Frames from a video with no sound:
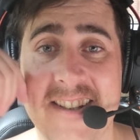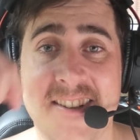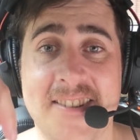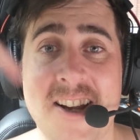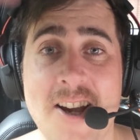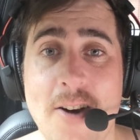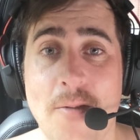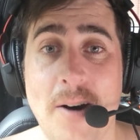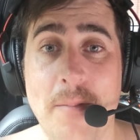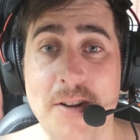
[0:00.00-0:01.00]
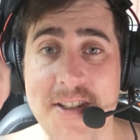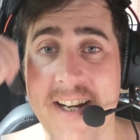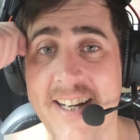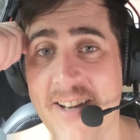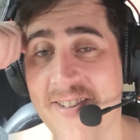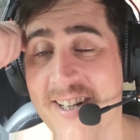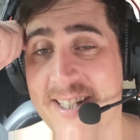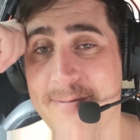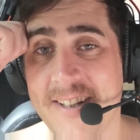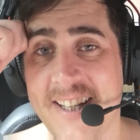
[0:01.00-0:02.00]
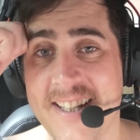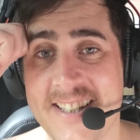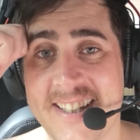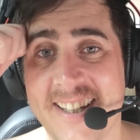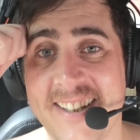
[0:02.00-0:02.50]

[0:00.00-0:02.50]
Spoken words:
So one more Saturday morning spin class to go,